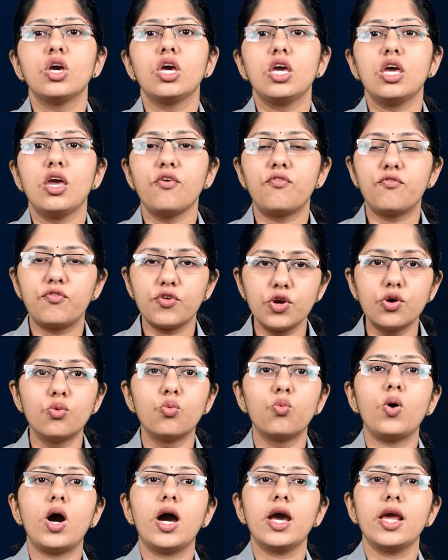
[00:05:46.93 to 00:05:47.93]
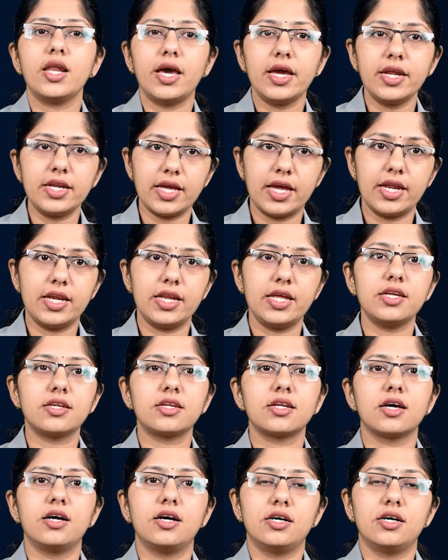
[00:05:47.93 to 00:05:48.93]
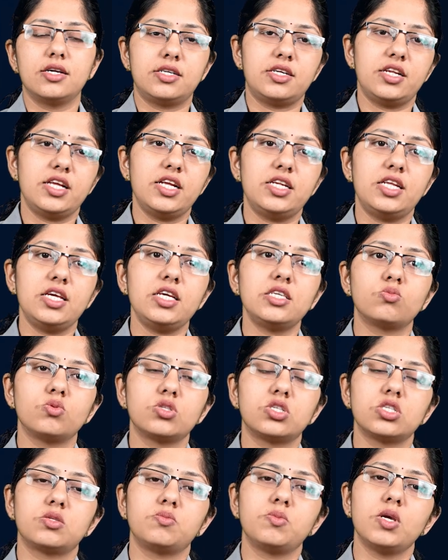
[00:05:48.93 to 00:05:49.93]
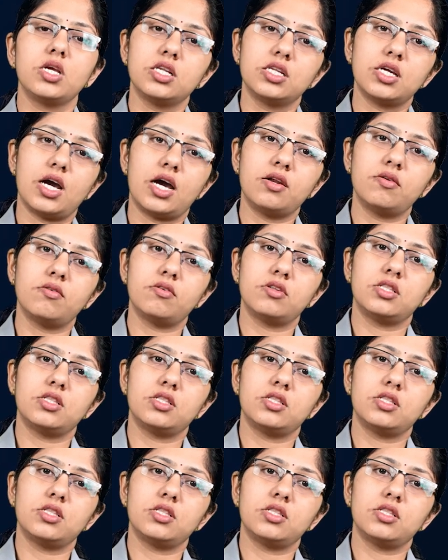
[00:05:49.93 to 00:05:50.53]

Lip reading: If you violate any treaties which is being done,